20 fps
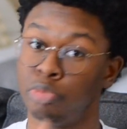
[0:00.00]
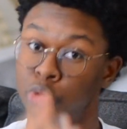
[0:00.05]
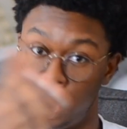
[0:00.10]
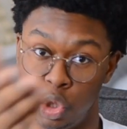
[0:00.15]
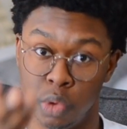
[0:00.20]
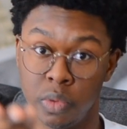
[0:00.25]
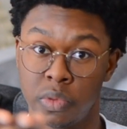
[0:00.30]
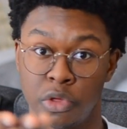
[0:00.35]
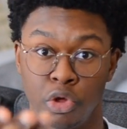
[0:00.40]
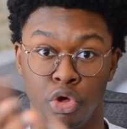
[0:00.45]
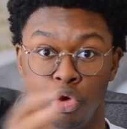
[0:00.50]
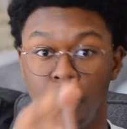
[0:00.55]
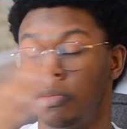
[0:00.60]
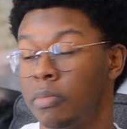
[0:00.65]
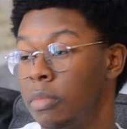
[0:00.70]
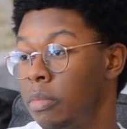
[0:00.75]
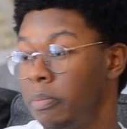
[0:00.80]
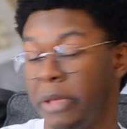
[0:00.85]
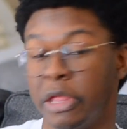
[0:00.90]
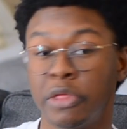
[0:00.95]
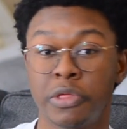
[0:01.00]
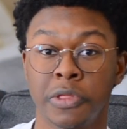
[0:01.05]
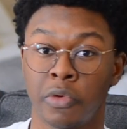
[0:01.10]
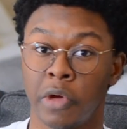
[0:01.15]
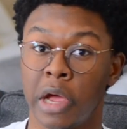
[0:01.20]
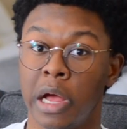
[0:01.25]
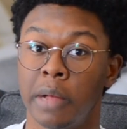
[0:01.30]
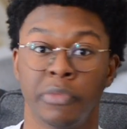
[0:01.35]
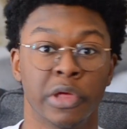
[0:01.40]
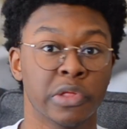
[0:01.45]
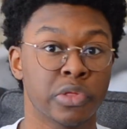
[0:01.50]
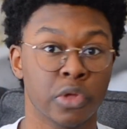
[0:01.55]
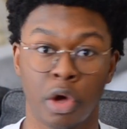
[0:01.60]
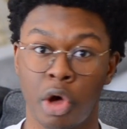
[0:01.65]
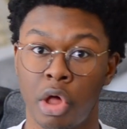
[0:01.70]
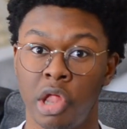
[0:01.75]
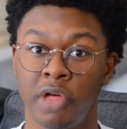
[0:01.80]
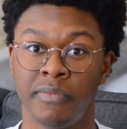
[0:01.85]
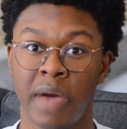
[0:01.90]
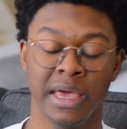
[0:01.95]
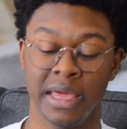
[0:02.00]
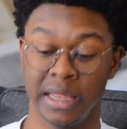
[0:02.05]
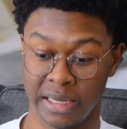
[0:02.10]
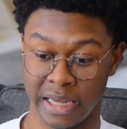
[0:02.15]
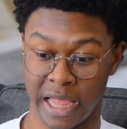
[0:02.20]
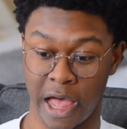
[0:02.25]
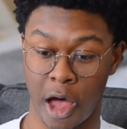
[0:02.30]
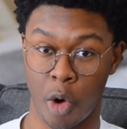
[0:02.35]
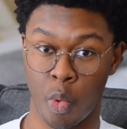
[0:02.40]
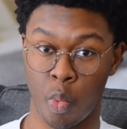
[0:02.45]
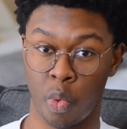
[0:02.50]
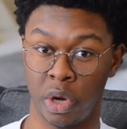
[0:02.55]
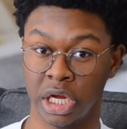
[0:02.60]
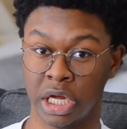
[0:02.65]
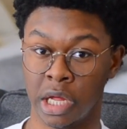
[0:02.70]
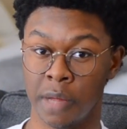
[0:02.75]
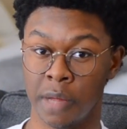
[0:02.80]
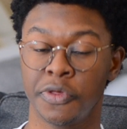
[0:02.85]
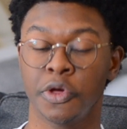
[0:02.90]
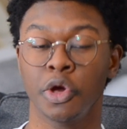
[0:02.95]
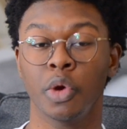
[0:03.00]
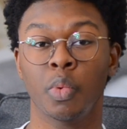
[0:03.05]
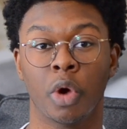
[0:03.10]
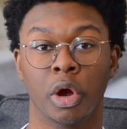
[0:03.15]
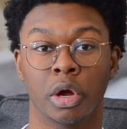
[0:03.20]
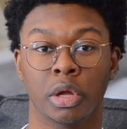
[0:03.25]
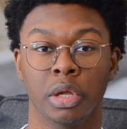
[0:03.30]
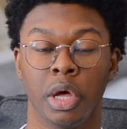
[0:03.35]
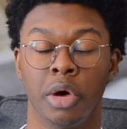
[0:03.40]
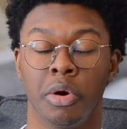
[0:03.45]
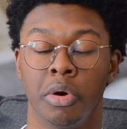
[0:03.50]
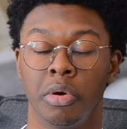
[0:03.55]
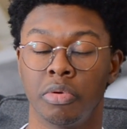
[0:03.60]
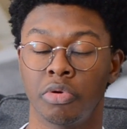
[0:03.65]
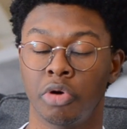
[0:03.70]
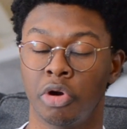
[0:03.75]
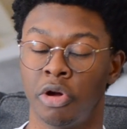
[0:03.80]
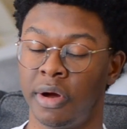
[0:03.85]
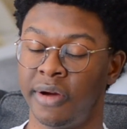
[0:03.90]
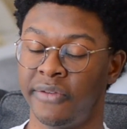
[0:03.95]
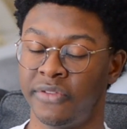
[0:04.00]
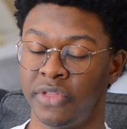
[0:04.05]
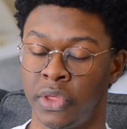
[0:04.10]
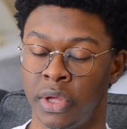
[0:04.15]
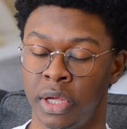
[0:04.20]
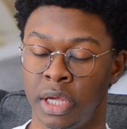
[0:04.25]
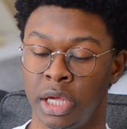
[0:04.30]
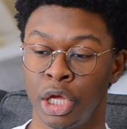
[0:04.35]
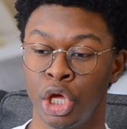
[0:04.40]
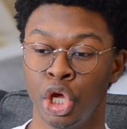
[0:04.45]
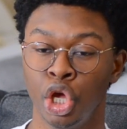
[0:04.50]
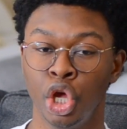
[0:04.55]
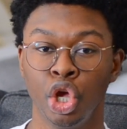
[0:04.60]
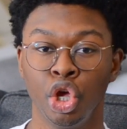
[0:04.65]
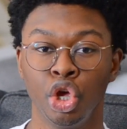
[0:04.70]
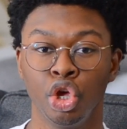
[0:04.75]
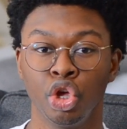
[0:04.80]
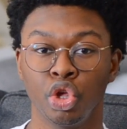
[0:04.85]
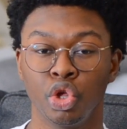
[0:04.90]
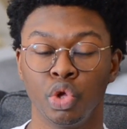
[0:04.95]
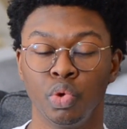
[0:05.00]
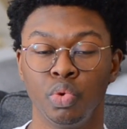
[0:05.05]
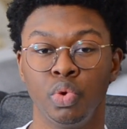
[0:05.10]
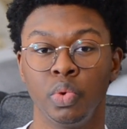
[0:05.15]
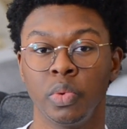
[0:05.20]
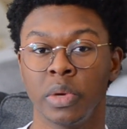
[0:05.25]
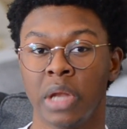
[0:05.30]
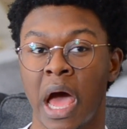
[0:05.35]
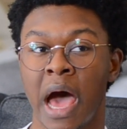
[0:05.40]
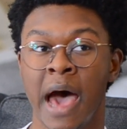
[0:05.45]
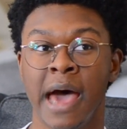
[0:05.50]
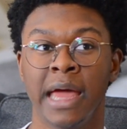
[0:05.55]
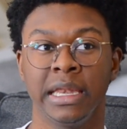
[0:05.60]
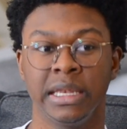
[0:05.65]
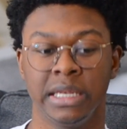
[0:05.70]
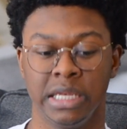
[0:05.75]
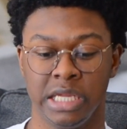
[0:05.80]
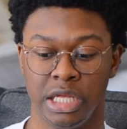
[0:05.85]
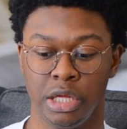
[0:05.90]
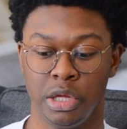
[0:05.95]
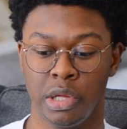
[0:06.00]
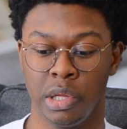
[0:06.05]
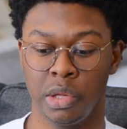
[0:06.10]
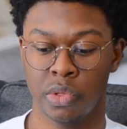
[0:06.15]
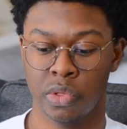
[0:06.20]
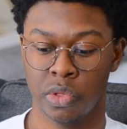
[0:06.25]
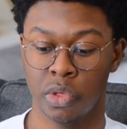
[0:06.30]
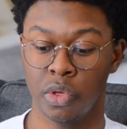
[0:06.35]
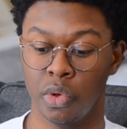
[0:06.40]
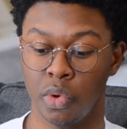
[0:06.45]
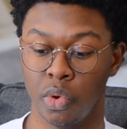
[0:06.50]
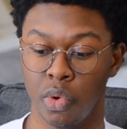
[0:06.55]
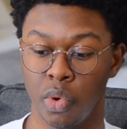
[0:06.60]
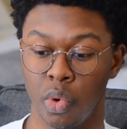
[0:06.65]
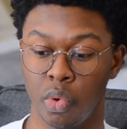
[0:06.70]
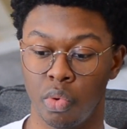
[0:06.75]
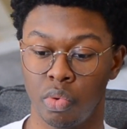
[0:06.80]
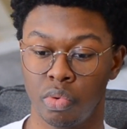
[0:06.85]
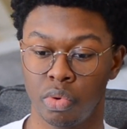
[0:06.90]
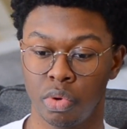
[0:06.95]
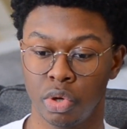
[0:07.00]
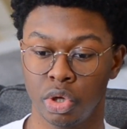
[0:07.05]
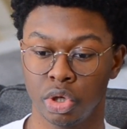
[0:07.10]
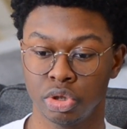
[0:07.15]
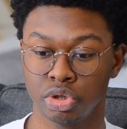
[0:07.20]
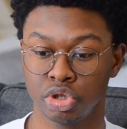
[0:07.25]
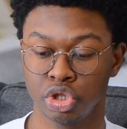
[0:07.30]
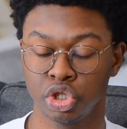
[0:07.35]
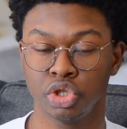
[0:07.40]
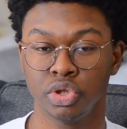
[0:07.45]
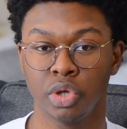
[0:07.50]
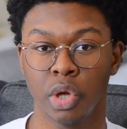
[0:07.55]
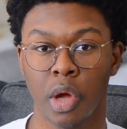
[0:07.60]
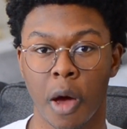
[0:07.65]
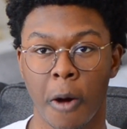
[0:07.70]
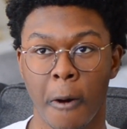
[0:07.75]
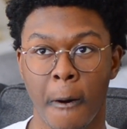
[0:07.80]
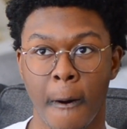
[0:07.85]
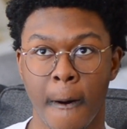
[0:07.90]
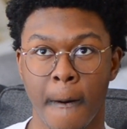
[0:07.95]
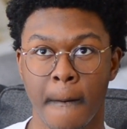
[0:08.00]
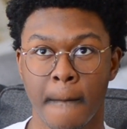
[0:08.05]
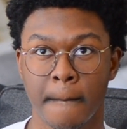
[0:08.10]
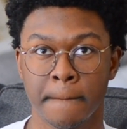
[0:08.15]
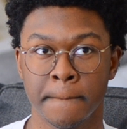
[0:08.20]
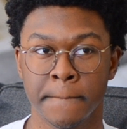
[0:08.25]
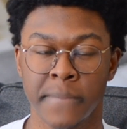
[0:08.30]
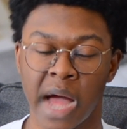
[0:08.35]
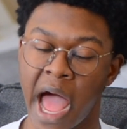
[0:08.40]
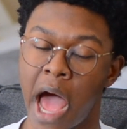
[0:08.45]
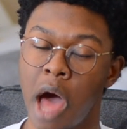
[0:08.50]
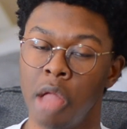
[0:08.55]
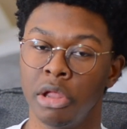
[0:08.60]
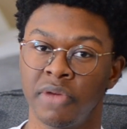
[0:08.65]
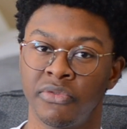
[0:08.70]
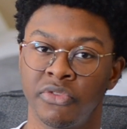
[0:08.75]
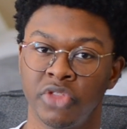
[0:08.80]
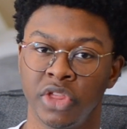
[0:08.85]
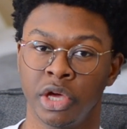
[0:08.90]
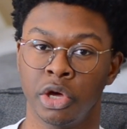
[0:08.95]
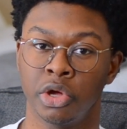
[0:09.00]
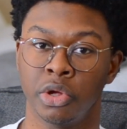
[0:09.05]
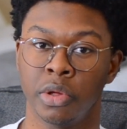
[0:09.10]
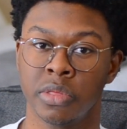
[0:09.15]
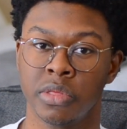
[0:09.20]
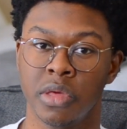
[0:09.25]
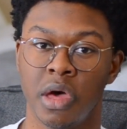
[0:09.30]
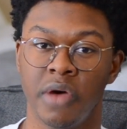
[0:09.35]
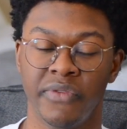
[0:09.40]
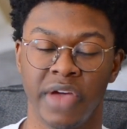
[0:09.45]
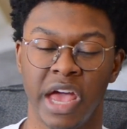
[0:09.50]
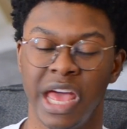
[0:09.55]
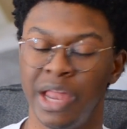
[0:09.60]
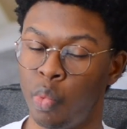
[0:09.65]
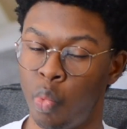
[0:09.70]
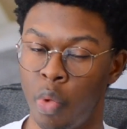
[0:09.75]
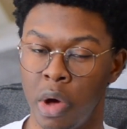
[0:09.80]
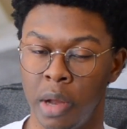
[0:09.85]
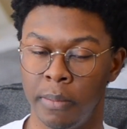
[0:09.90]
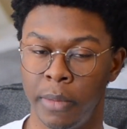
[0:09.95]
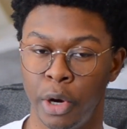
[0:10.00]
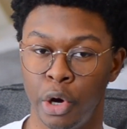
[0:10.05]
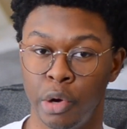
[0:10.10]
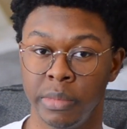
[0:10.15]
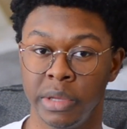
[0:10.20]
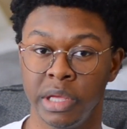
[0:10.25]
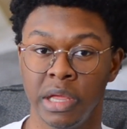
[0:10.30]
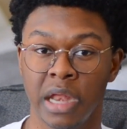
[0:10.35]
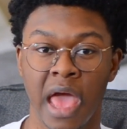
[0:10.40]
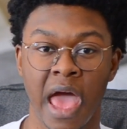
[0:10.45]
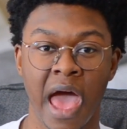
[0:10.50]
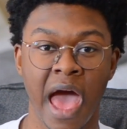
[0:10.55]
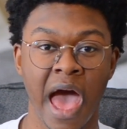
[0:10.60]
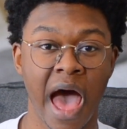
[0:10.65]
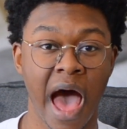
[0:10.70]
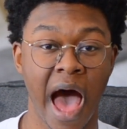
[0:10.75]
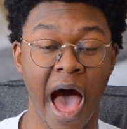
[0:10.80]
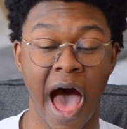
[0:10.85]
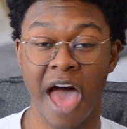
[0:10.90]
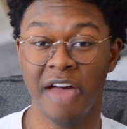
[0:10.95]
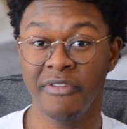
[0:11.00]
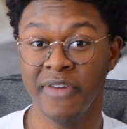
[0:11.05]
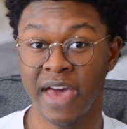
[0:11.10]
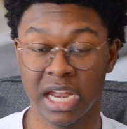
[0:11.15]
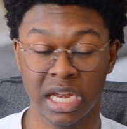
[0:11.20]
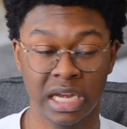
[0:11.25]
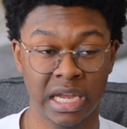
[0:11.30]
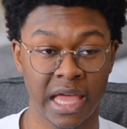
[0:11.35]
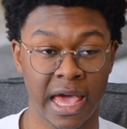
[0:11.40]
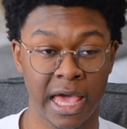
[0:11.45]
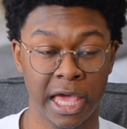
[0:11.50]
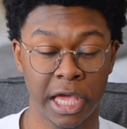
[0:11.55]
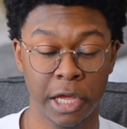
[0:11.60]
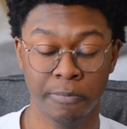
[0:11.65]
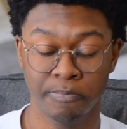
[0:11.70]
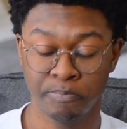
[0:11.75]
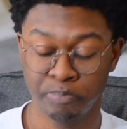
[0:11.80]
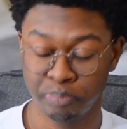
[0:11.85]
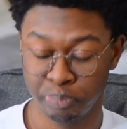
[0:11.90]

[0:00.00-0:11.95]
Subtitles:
YouTube, Instagram, that's a goal of mine. Now, when it to your workload or everything, you do not need to pile everything on yourself at one moment. I've had a day,